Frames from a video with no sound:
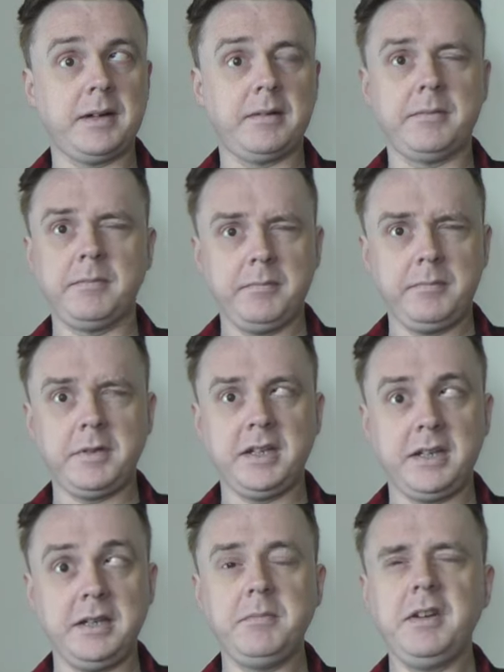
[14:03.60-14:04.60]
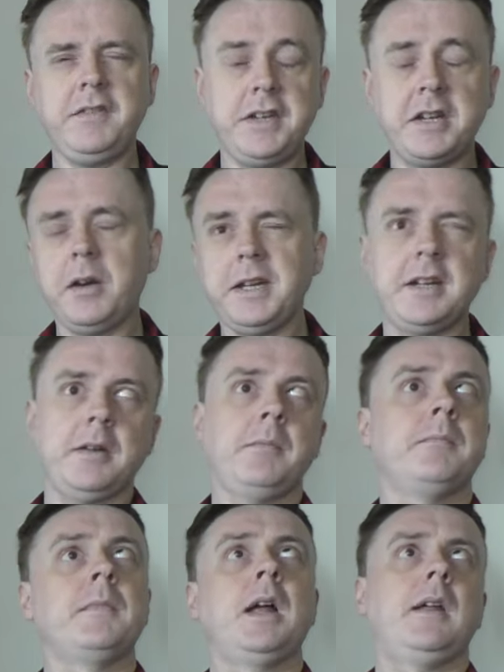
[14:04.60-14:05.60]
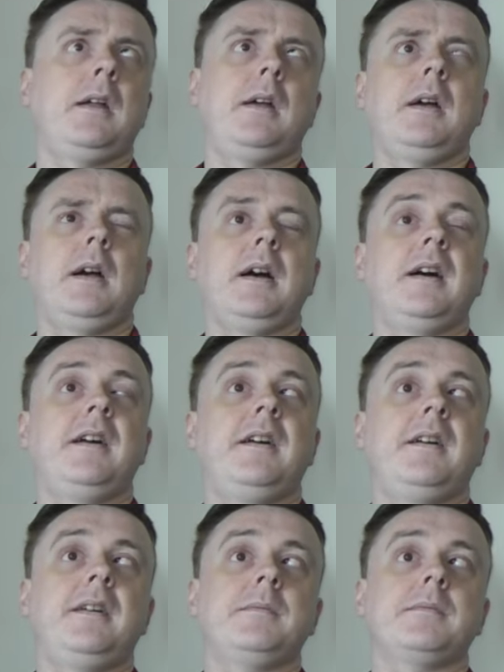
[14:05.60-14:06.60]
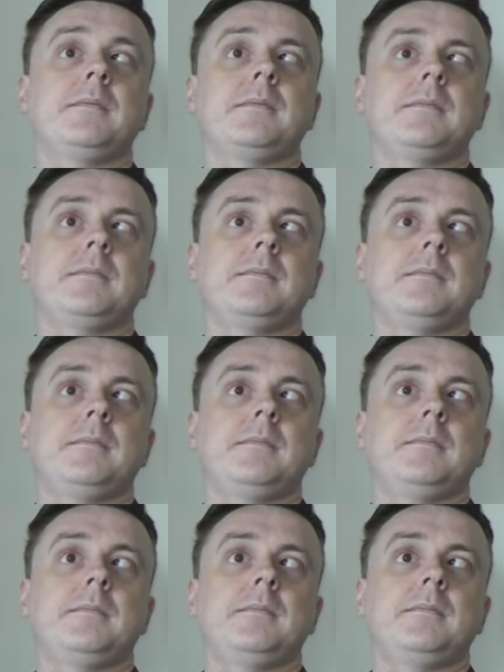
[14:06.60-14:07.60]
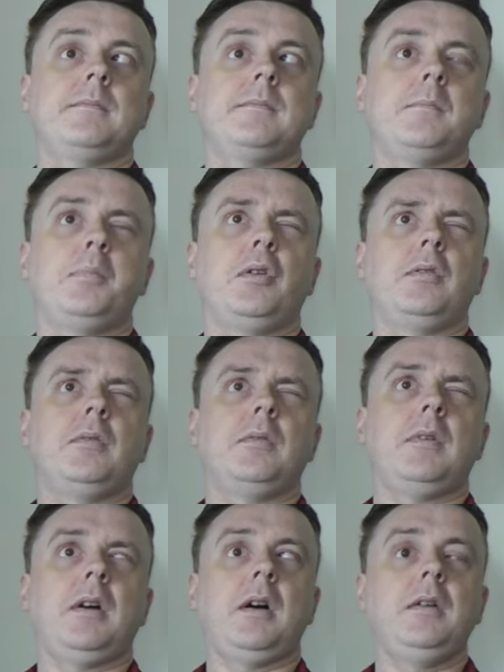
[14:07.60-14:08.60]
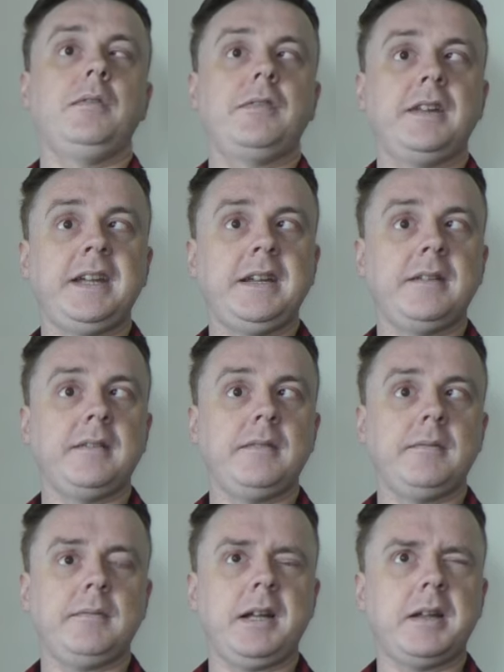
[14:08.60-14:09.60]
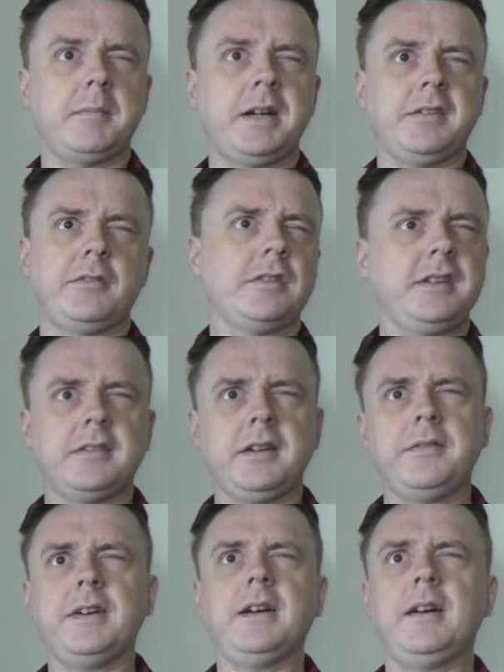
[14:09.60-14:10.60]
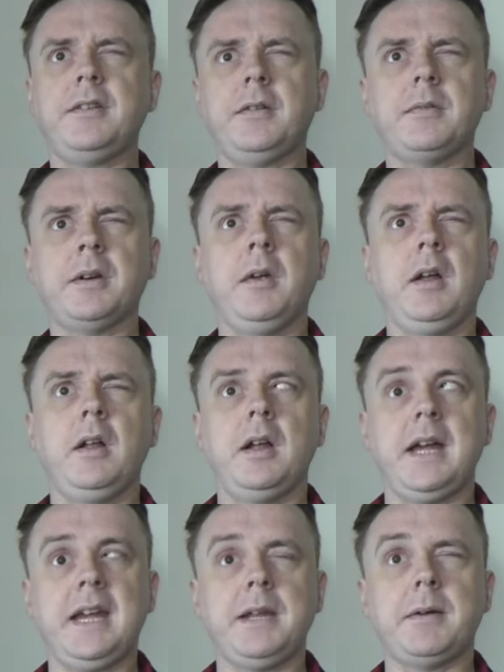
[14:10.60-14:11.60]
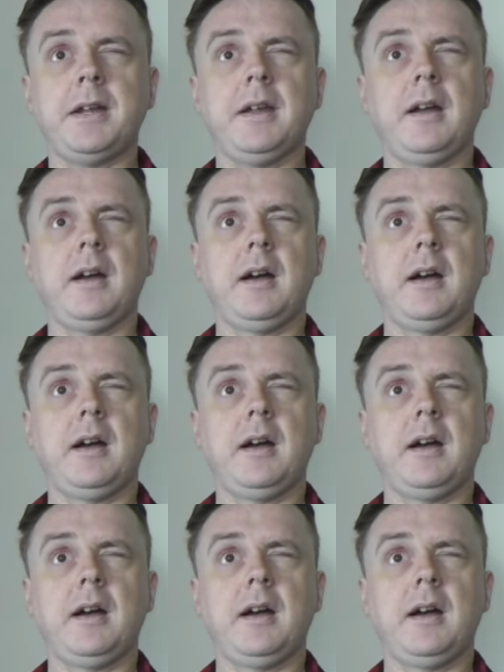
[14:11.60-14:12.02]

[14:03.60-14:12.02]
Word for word: well, if you know, you know. Uh, but hopefully, oh, ah, that might sort itself out. I don't know. Anyway,